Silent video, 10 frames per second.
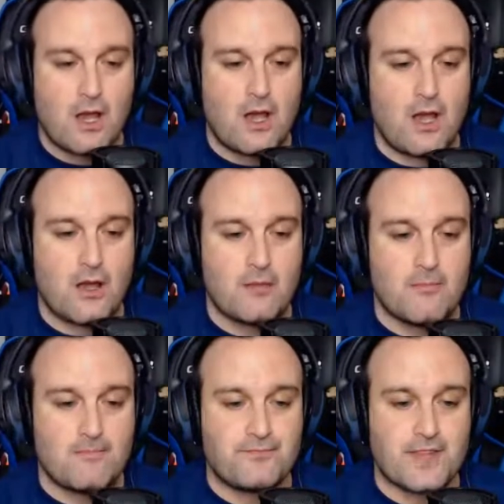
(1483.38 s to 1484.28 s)

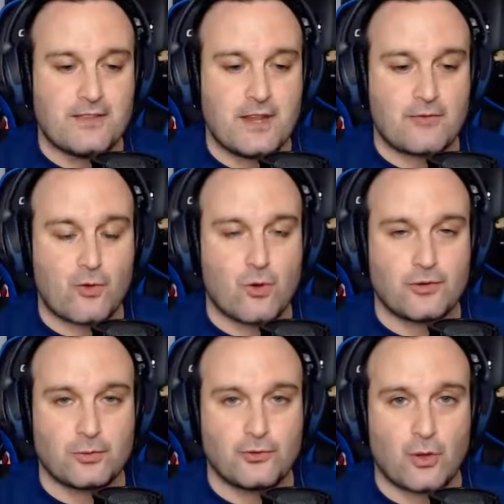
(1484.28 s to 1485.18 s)
And then, of
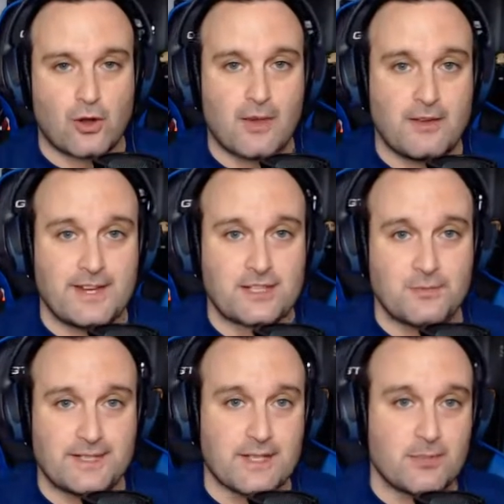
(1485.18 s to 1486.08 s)
course, we'll talk about next
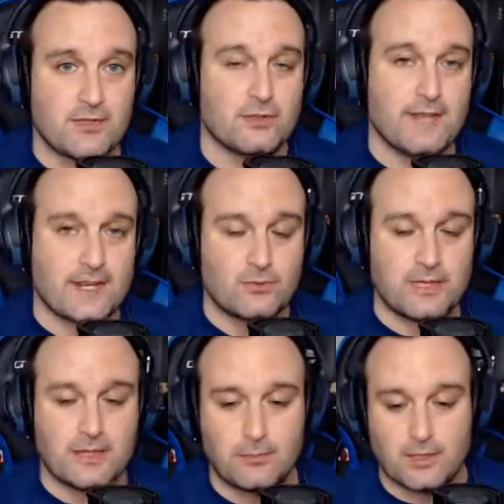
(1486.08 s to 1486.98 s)
week's episode next
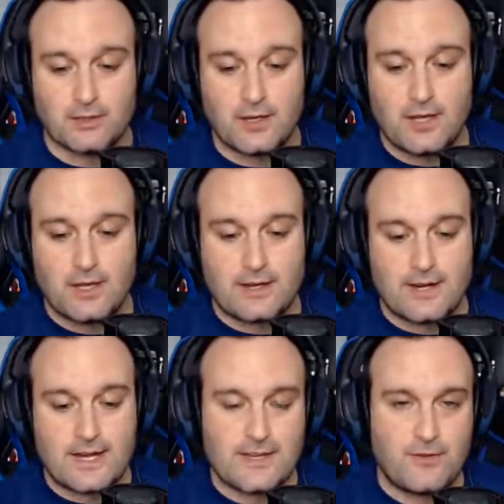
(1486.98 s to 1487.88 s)
week. But
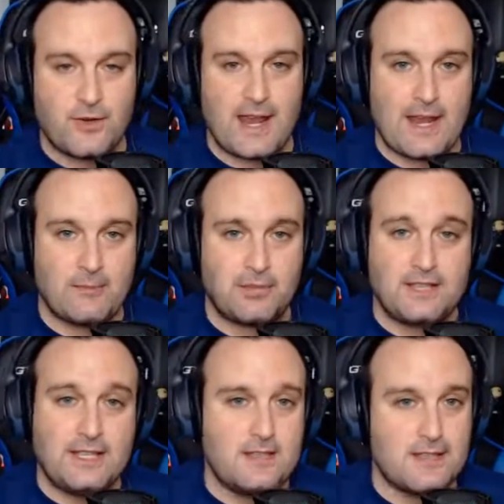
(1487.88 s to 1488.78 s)
guys, if you can,
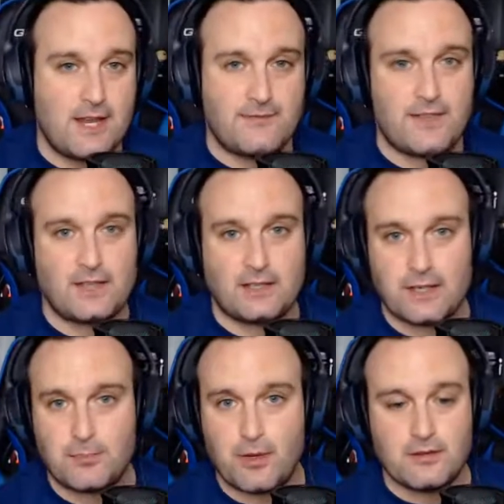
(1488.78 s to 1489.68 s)
please hit that
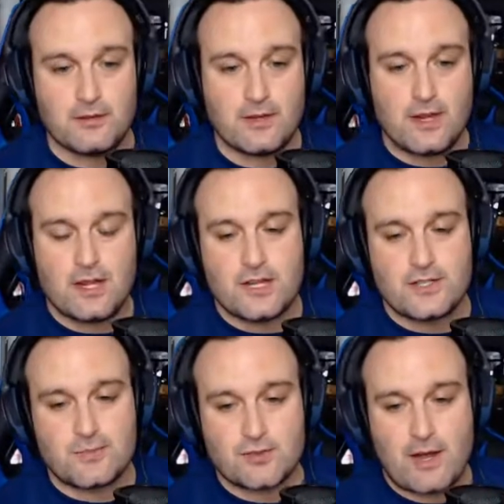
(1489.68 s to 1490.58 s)
like button.
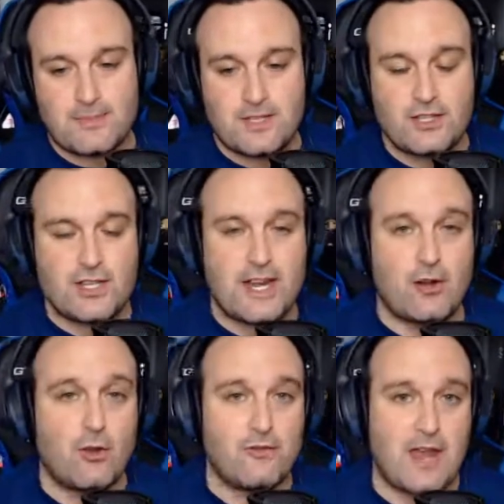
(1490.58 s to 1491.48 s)
Subscribe to the
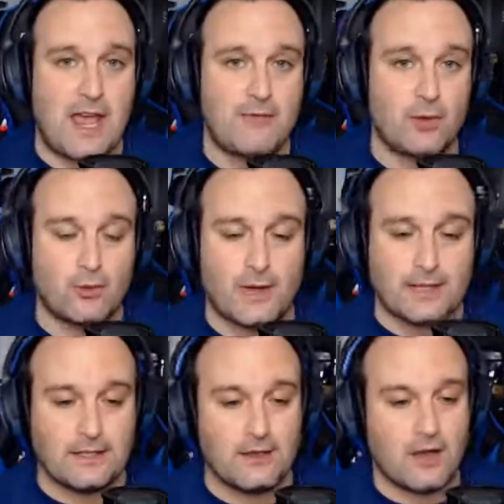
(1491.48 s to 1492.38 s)
channel if you haven't
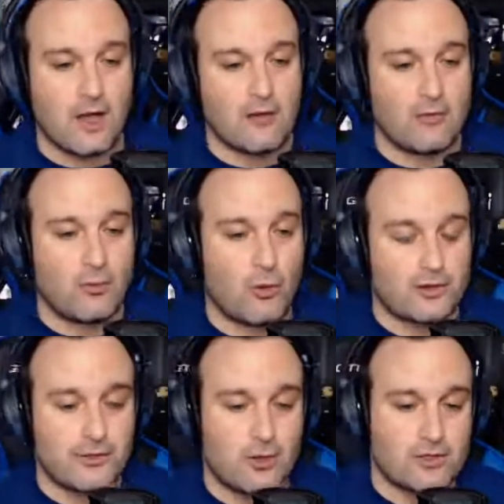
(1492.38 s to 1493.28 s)
already for
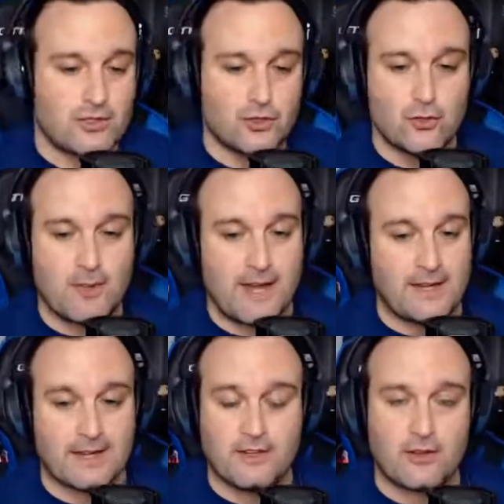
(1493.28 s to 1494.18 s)
more Talk Soup
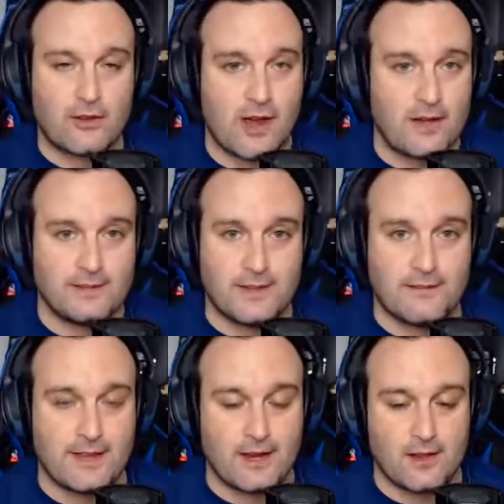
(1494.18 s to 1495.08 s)
and any other
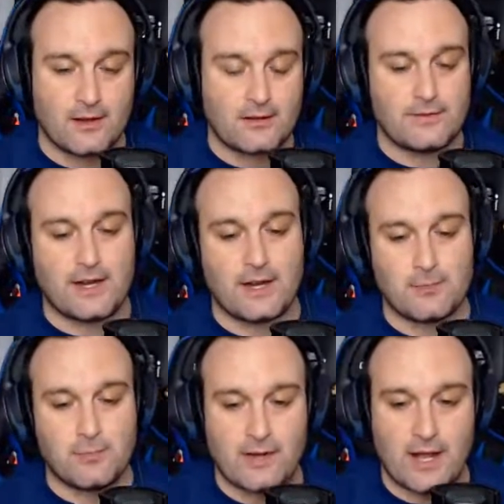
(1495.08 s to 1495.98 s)
content that I
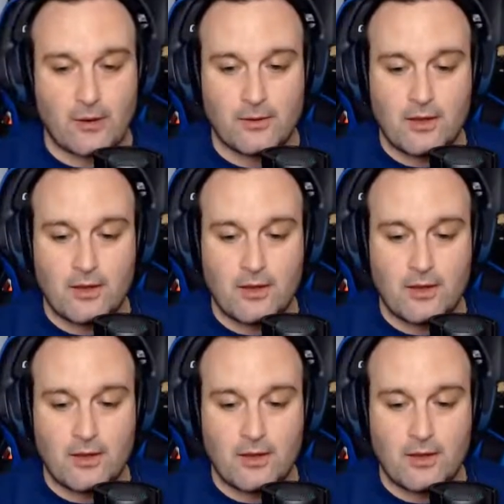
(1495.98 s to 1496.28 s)
put out.